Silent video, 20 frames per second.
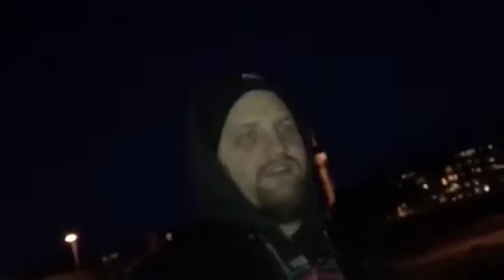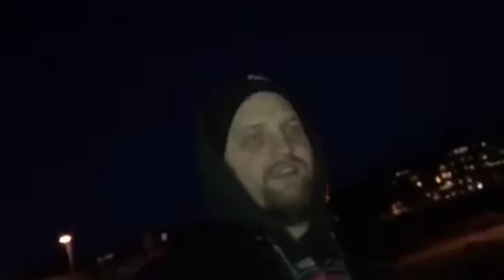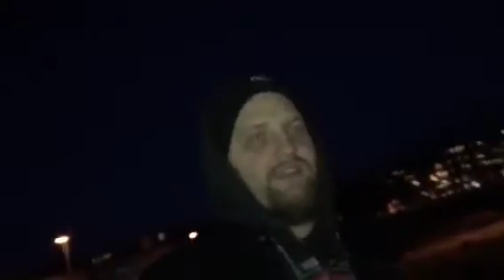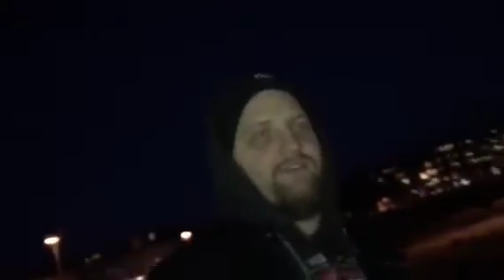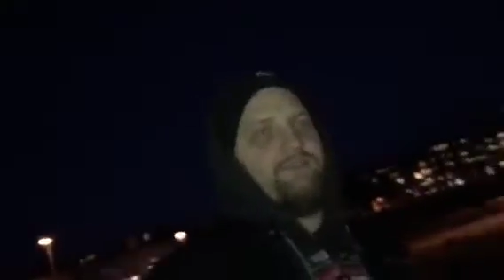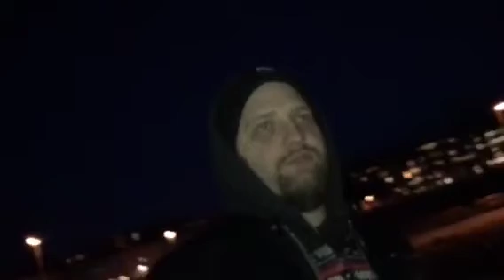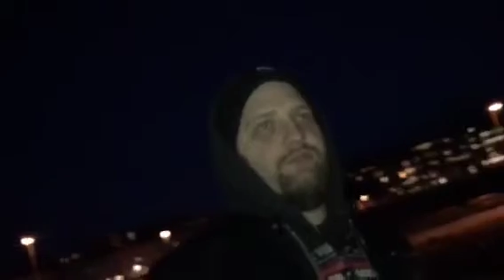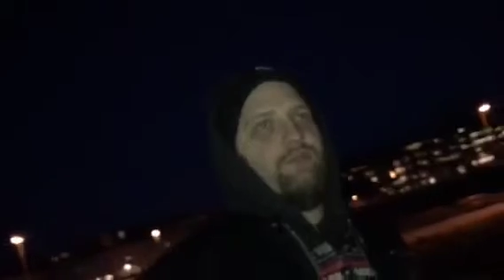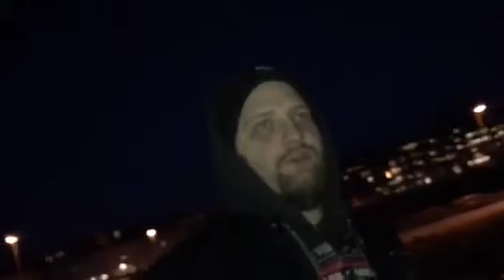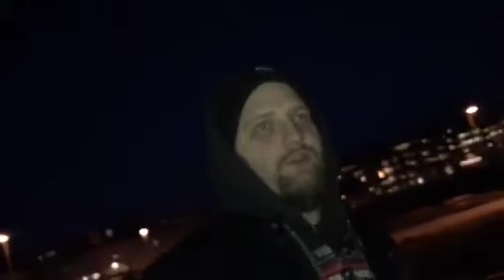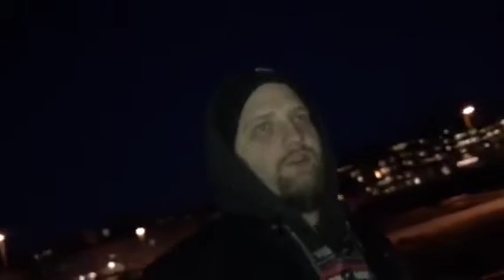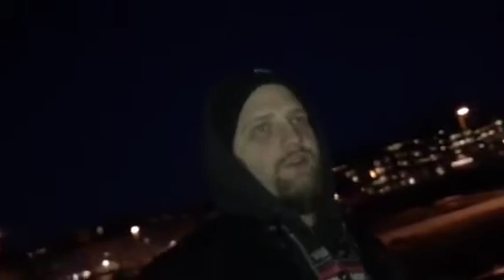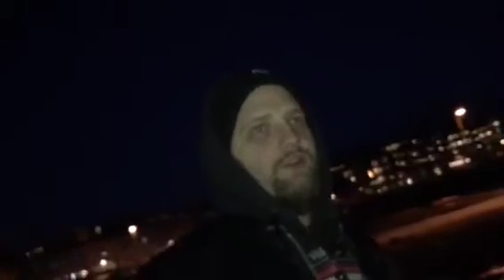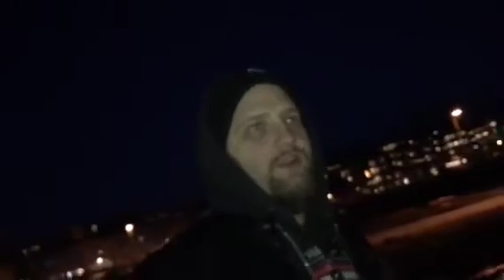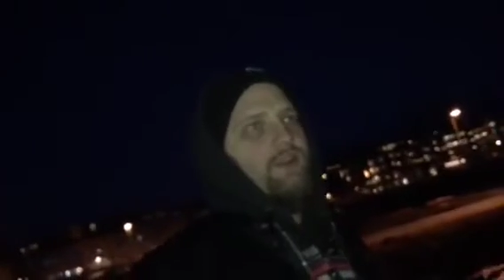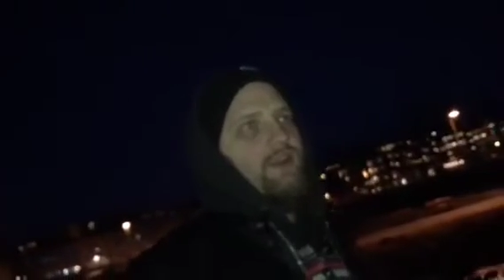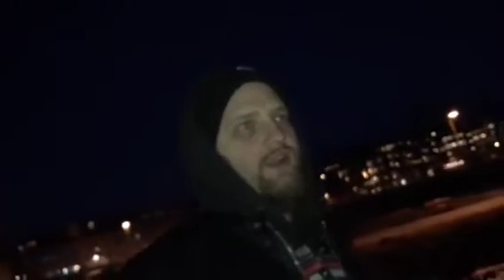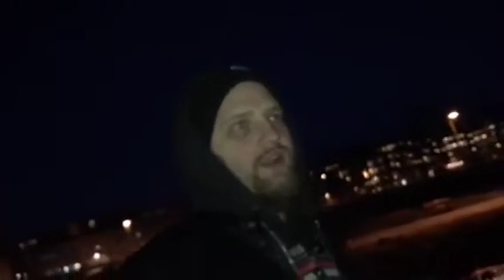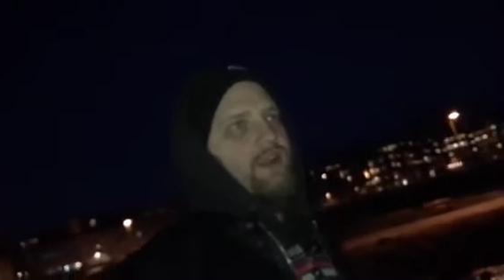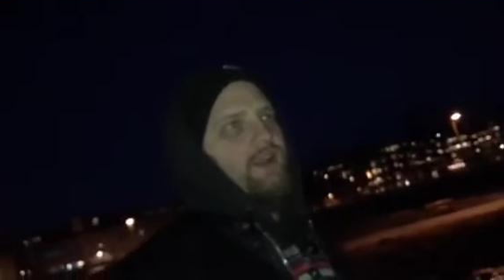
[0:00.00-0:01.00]
there
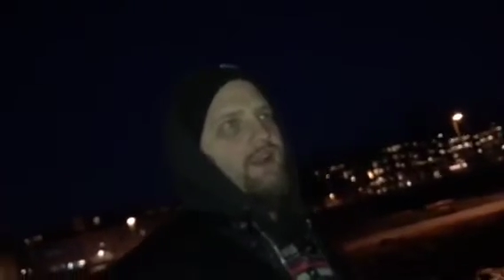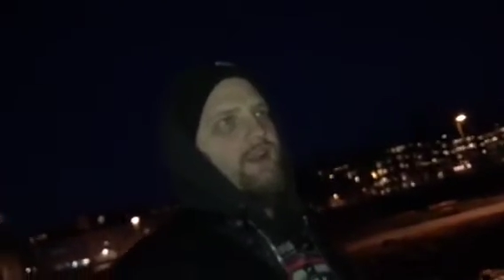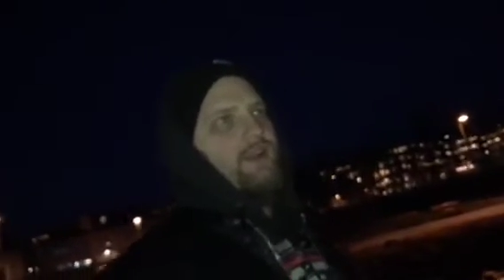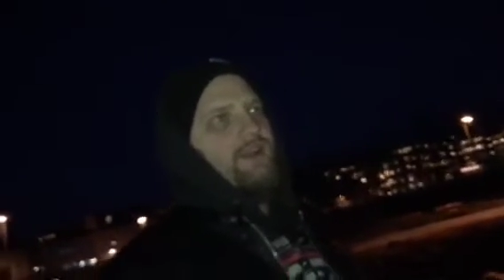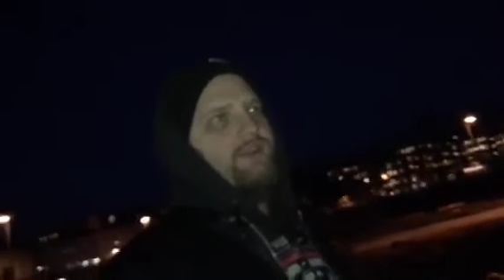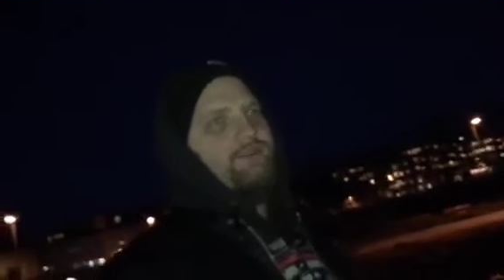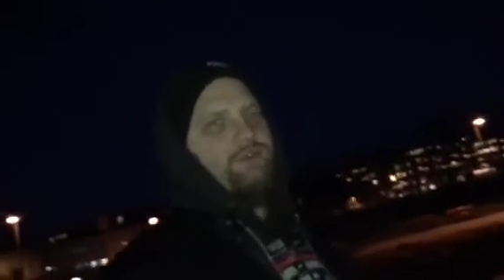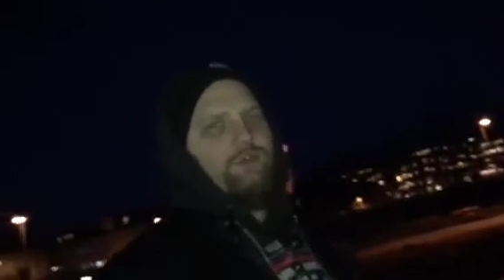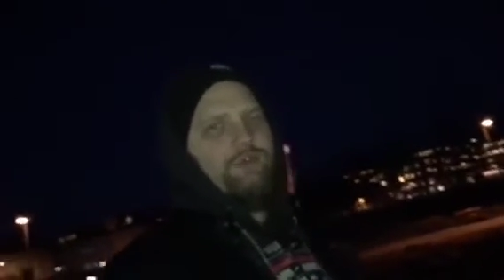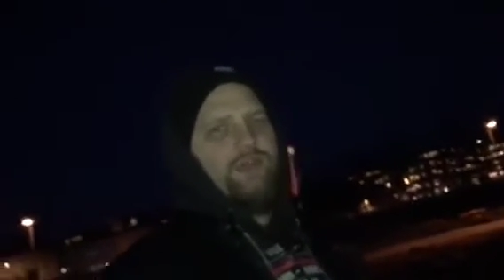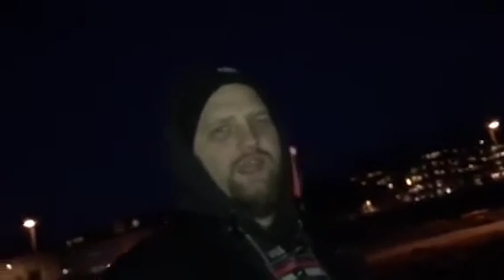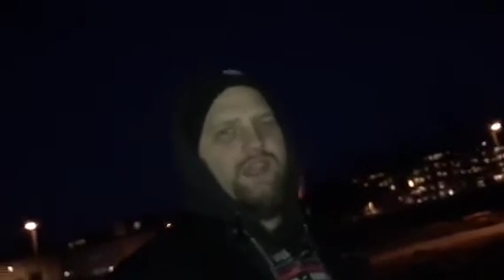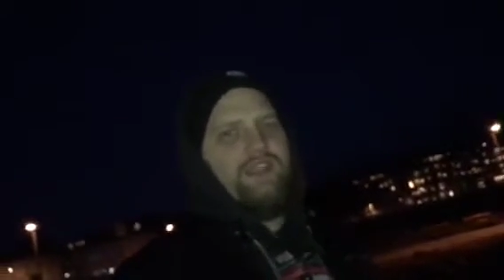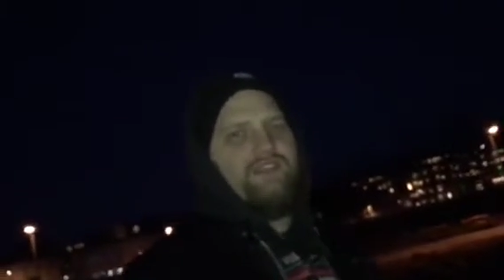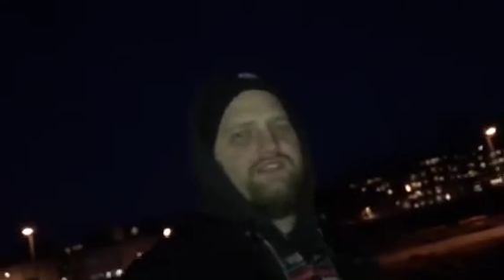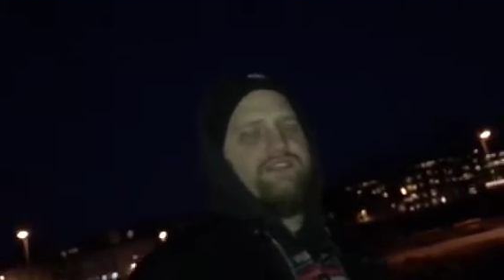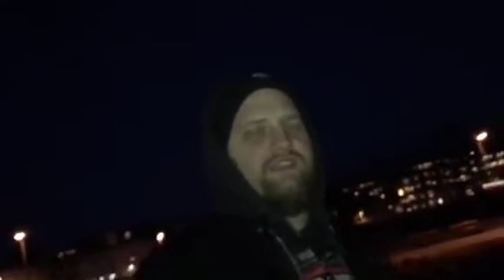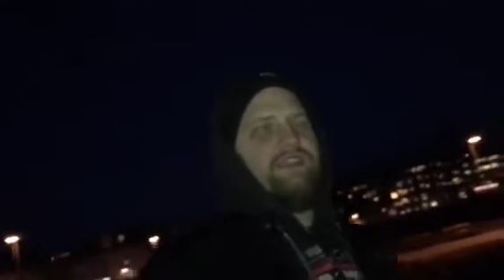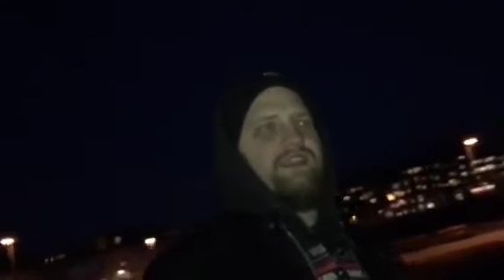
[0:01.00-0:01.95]
for a few days.